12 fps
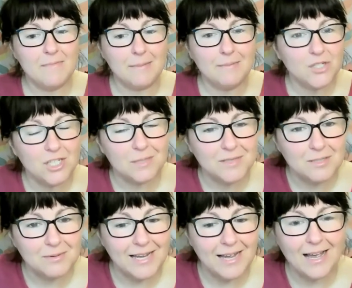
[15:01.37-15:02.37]
many memberships
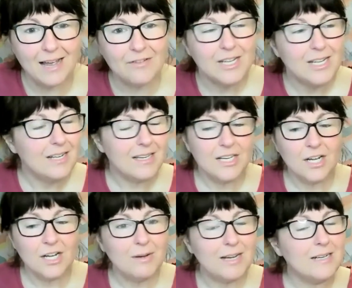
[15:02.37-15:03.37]
do we have? You
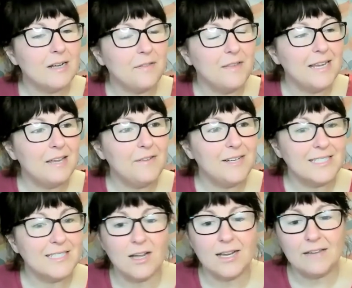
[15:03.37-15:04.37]
know, and I think if
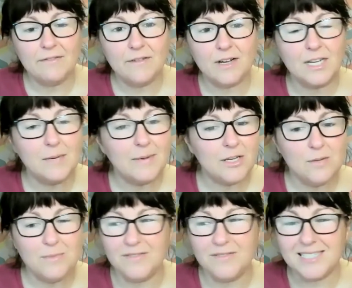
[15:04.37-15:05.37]
it's like, if I don't know about
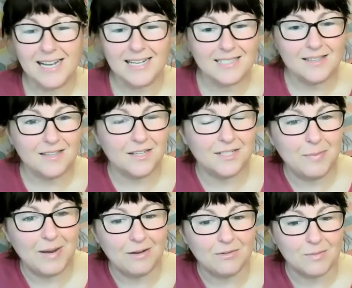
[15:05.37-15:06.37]
you, but if it's less than
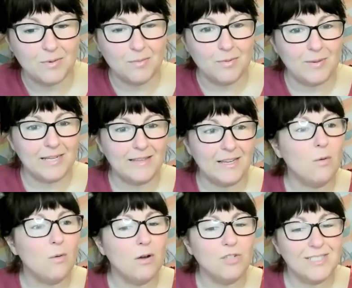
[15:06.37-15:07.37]
£30, I'll probably think,
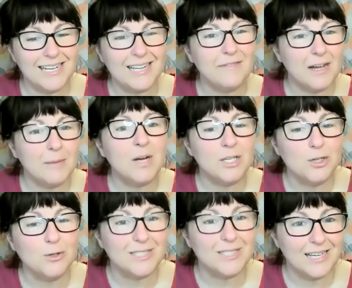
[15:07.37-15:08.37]
oh, I'll just leave it. I might
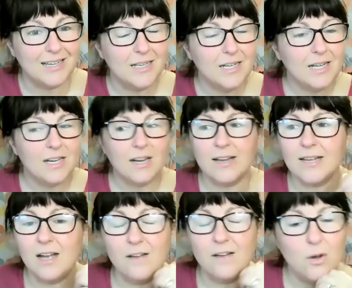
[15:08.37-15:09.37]
use it.
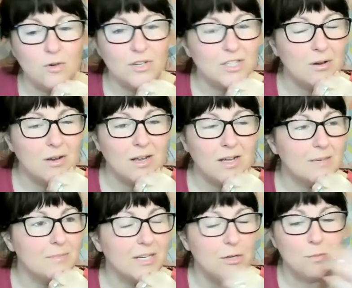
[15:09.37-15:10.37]
Like I've got one to
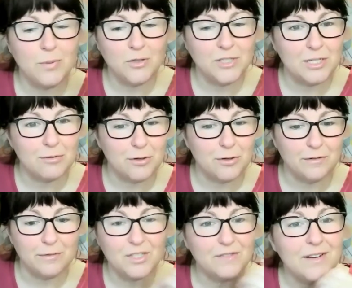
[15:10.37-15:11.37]
something called Body
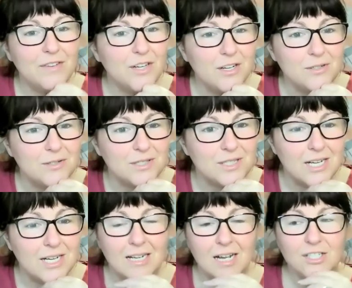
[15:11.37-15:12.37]
Groove, which I've never used.
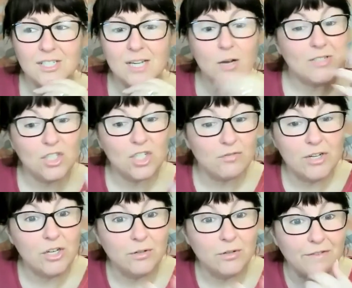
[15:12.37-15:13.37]
I just think, oh, it's just
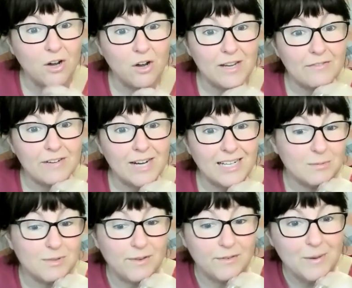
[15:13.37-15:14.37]
renewed. I forgot I even had it.
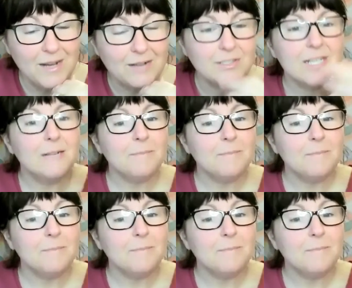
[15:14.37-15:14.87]
It was £50.